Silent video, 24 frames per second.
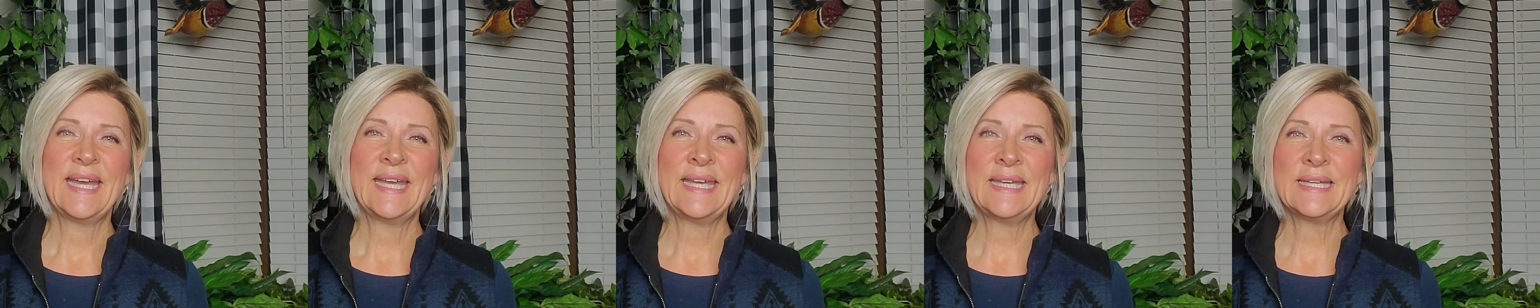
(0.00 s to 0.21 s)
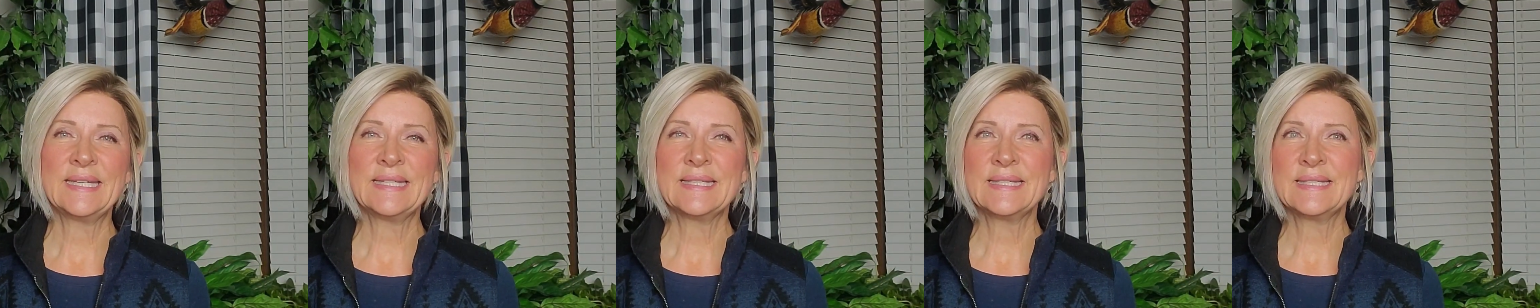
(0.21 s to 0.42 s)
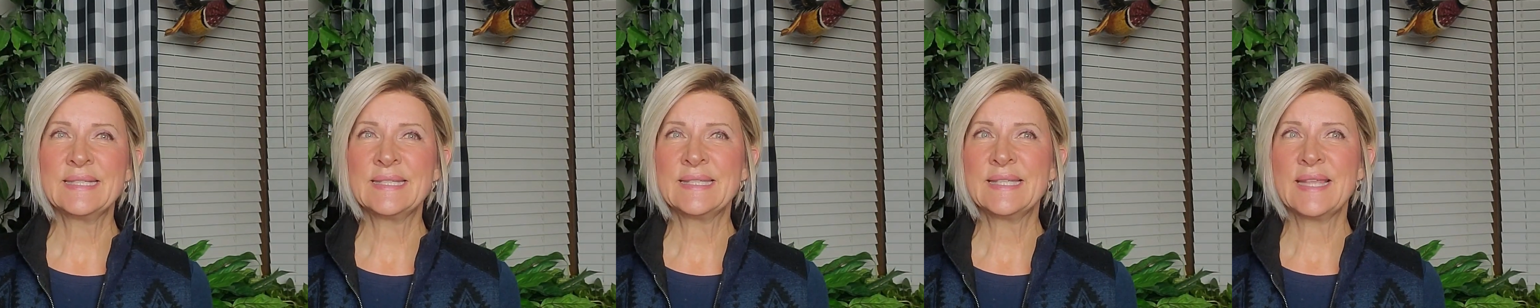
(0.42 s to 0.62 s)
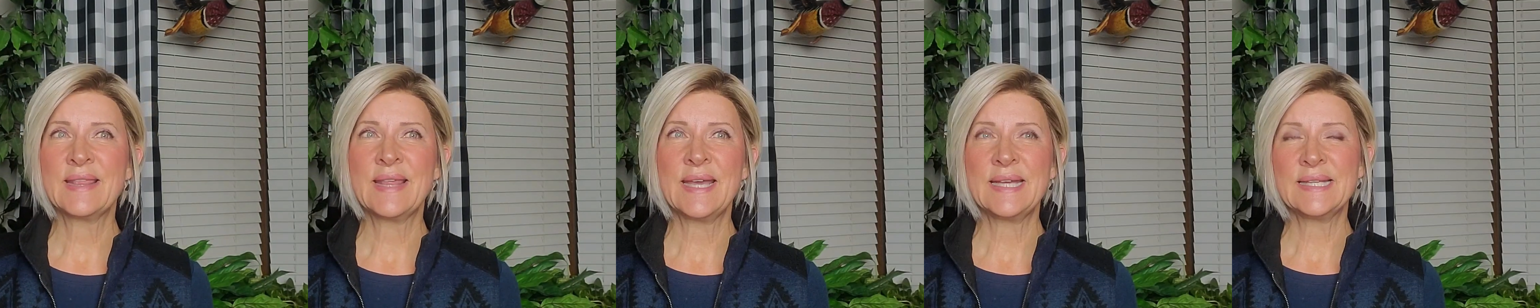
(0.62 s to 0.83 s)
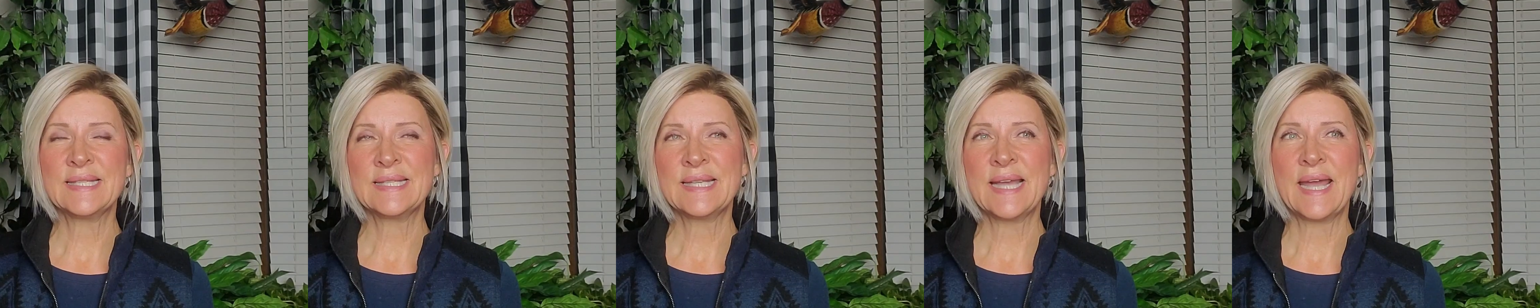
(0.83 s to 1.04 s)
is
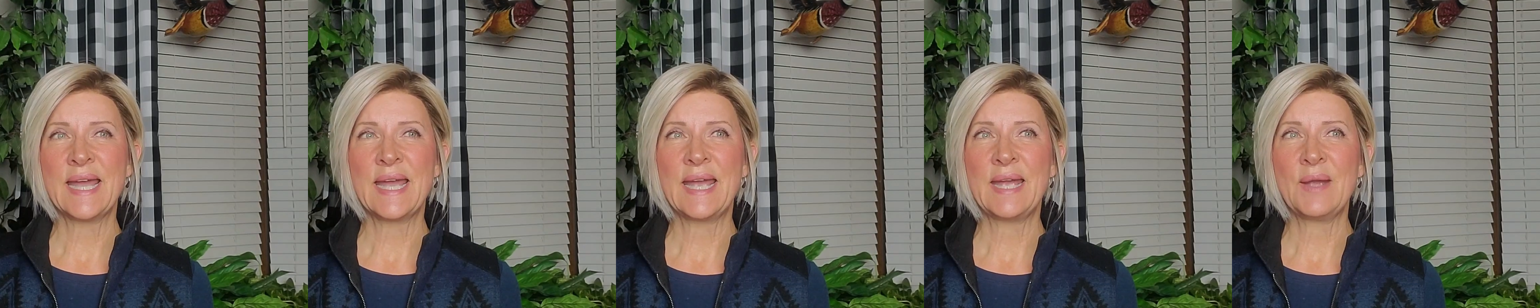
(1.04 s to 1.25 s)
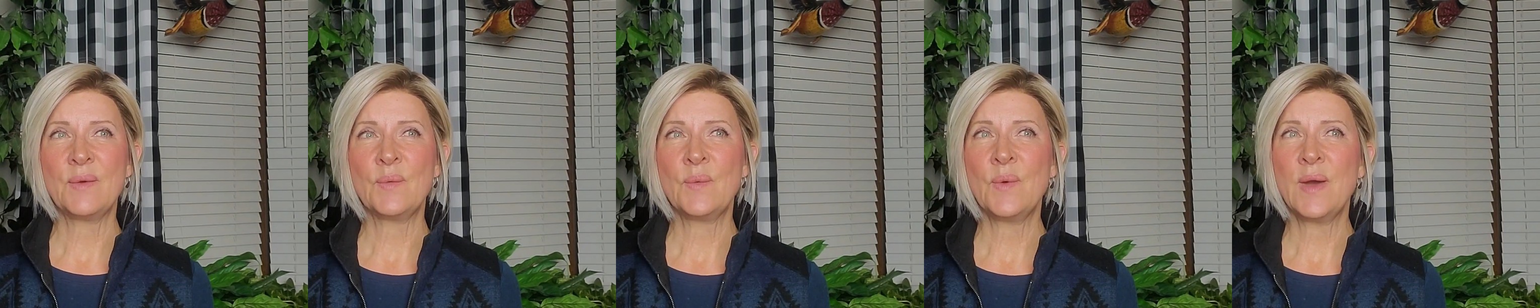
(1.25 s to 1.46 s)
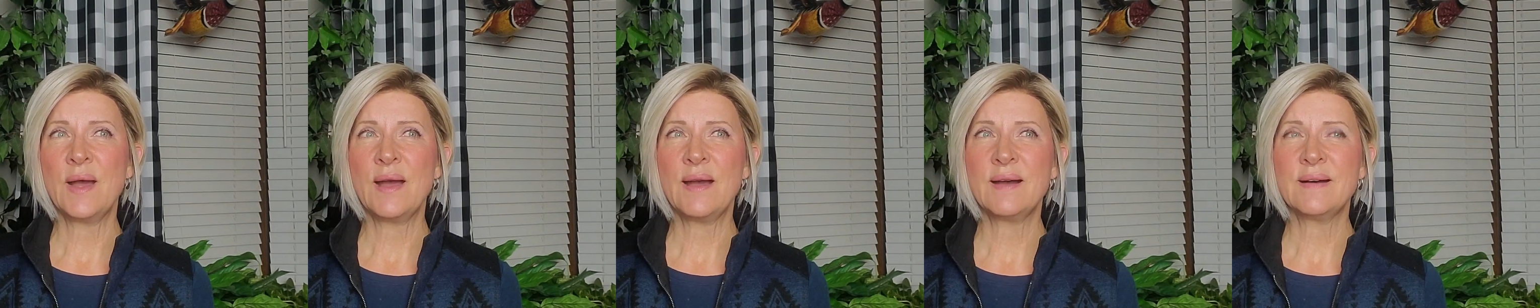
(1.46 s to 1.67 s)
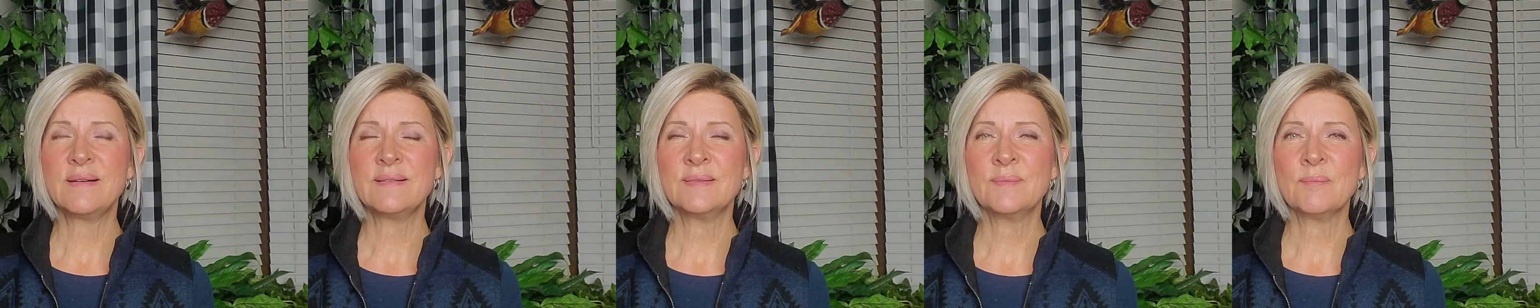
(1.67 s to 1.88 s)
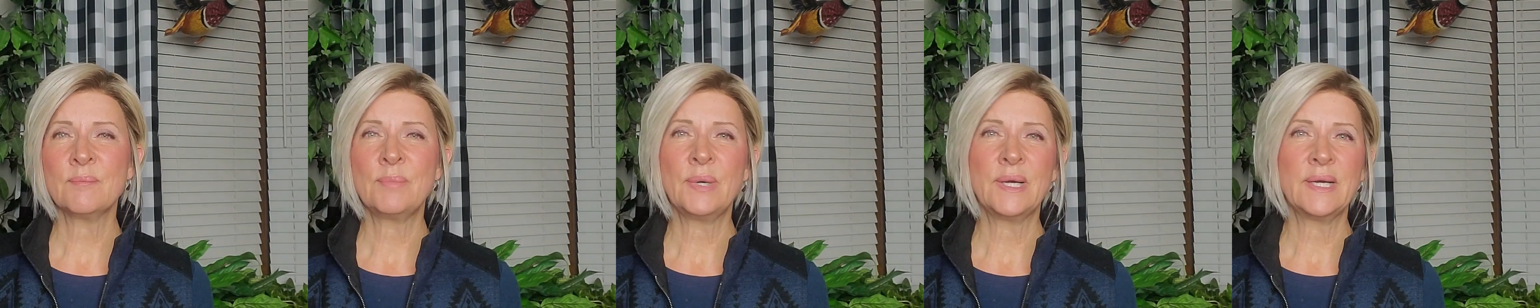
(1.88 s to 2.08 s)
they say,
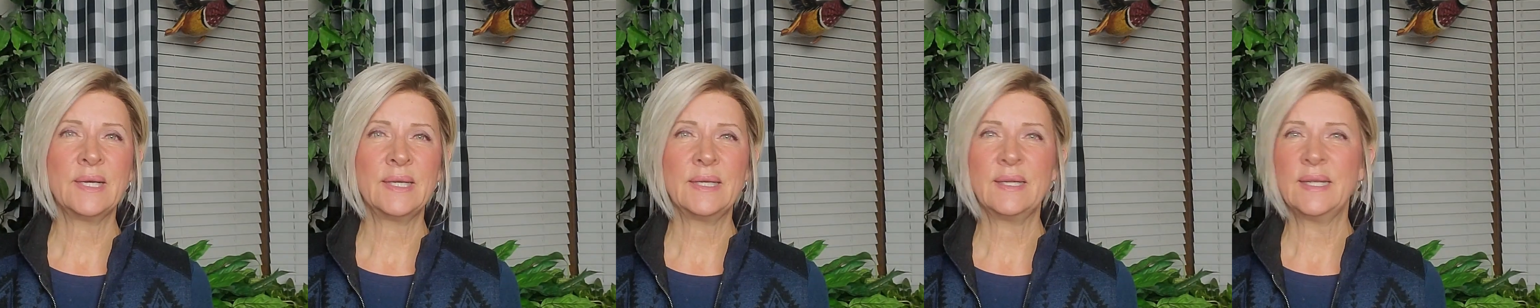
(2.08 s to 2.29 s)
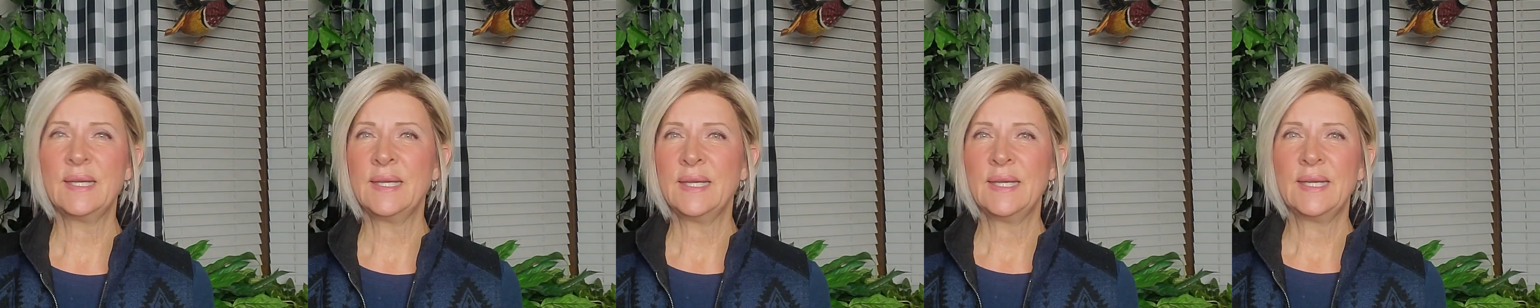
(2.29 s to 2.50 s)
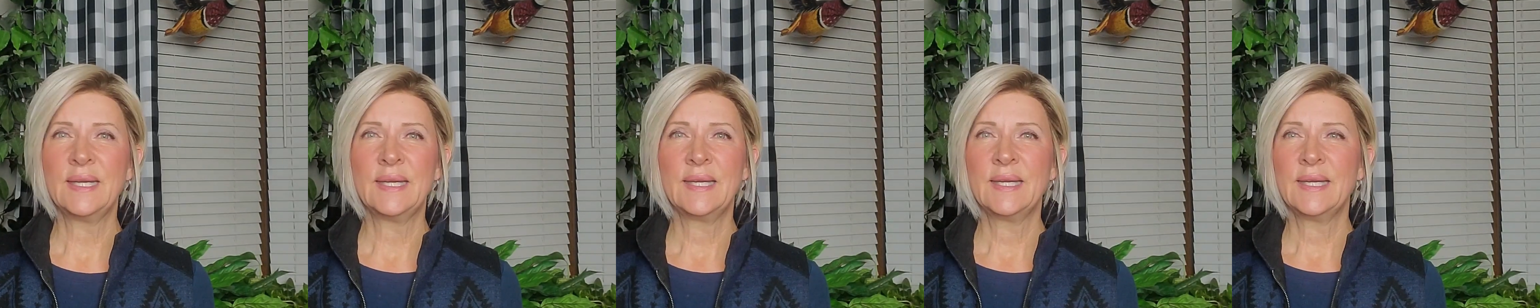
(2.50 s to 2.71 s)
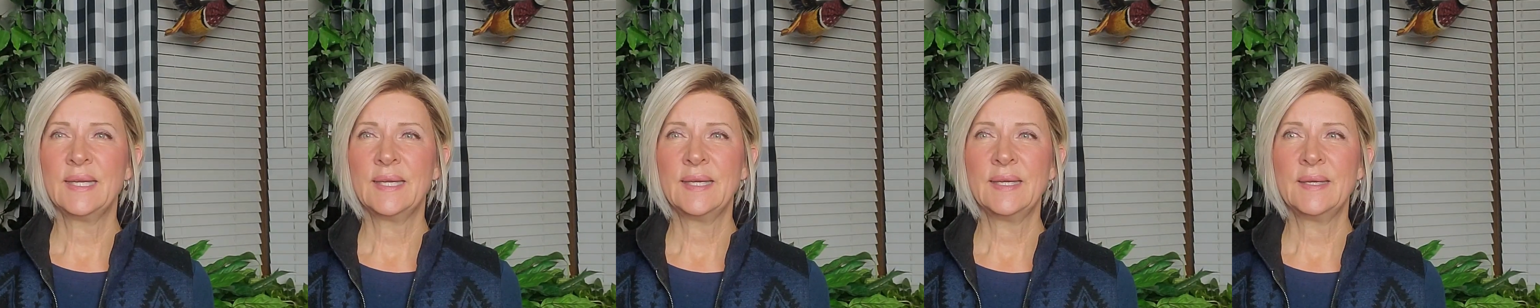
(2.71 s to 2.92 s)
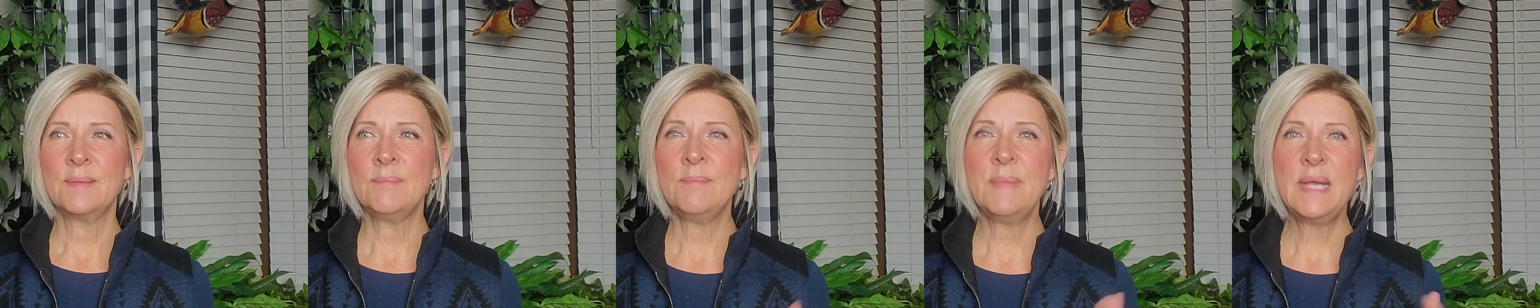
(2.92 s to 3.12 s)
well, but
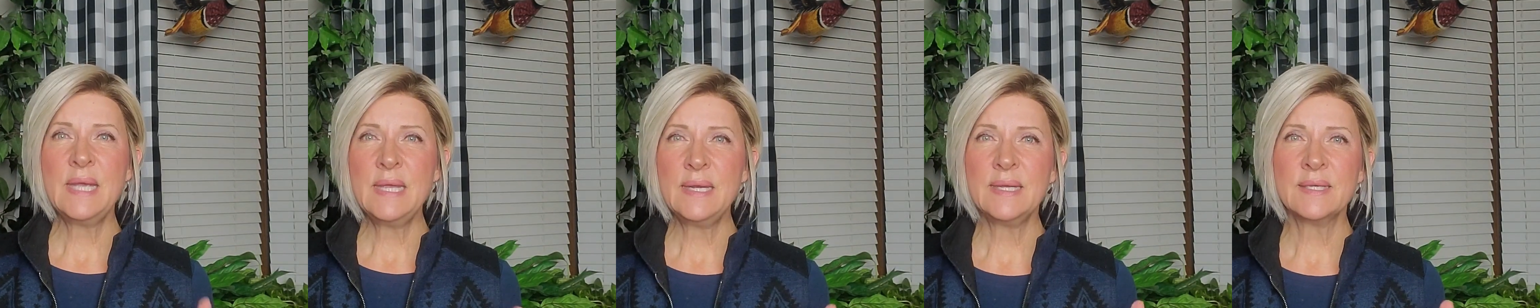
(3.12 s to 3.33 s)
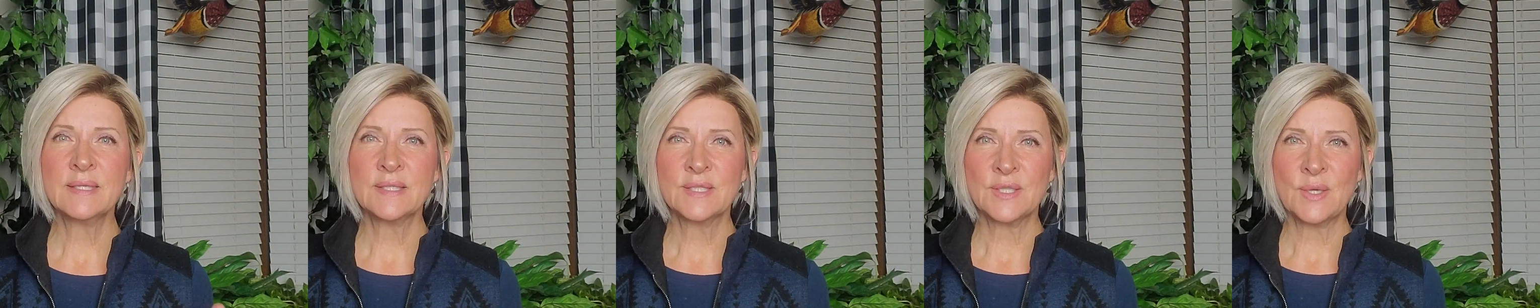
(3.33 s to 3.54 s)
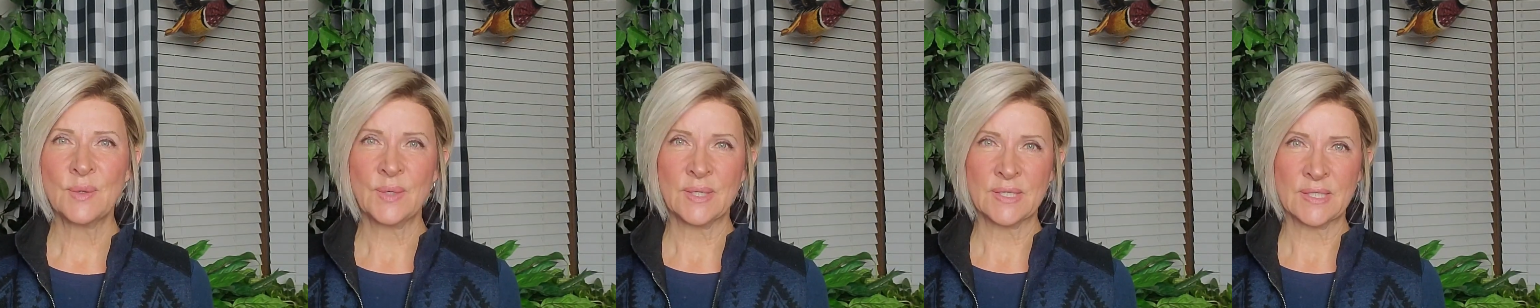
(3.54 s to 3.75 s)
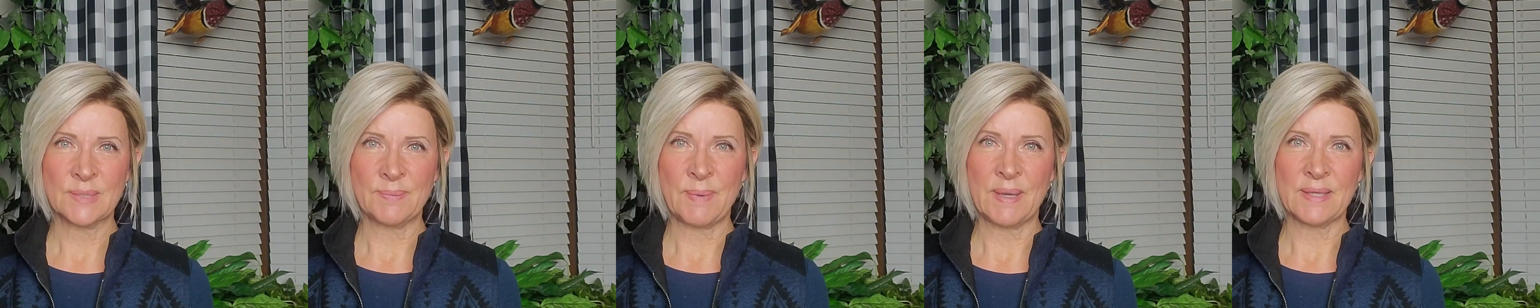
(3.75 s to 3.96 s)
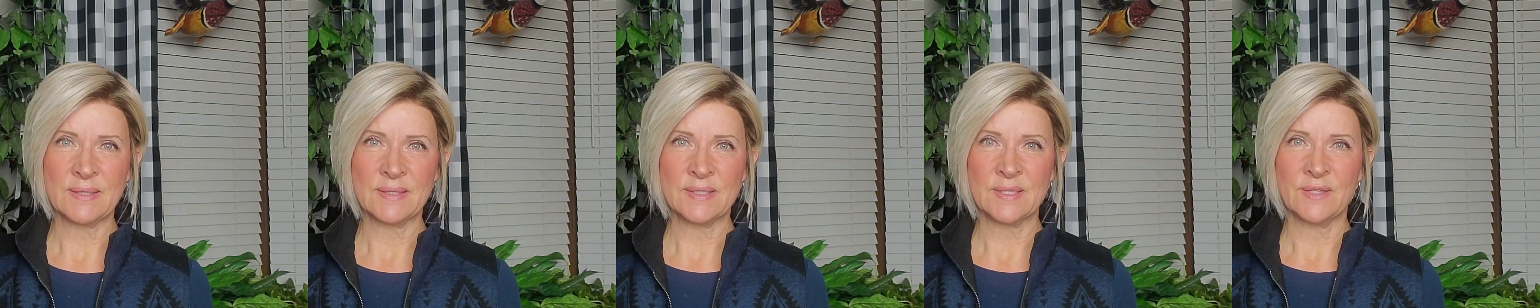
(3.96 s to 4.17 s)
meat is so
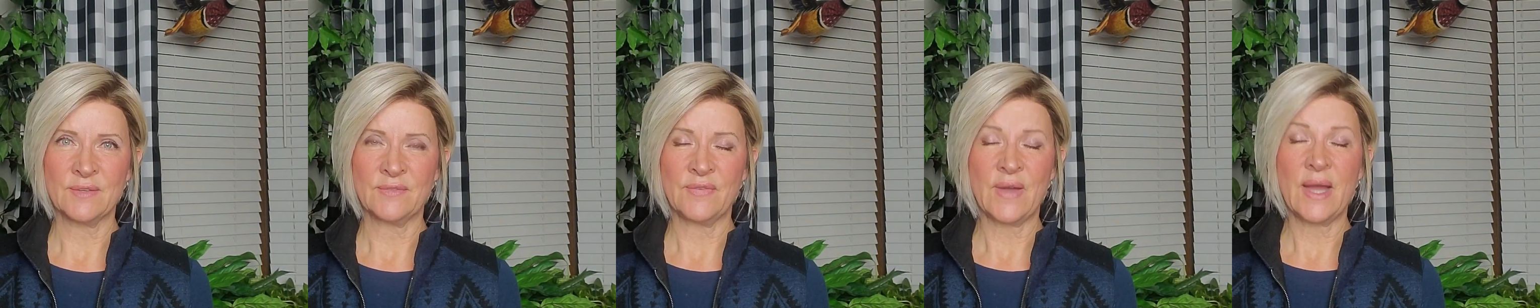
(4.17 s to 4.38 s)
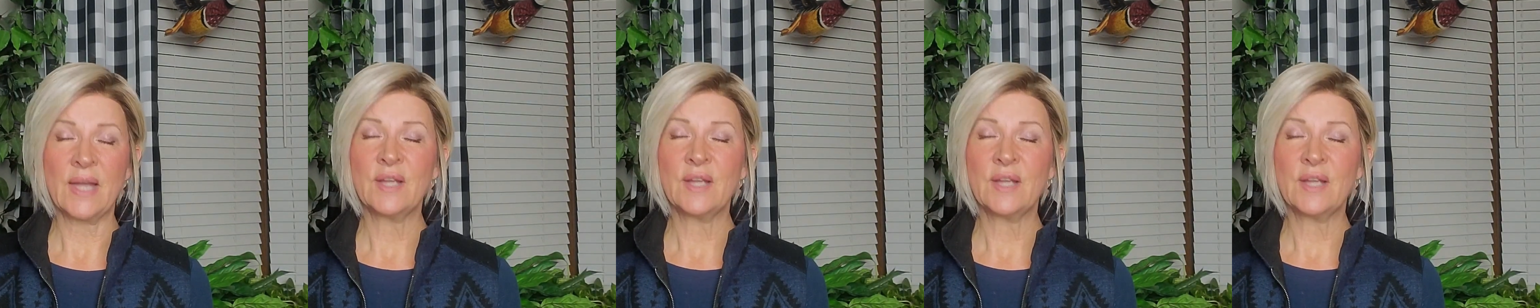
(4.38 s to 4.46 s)
expensive.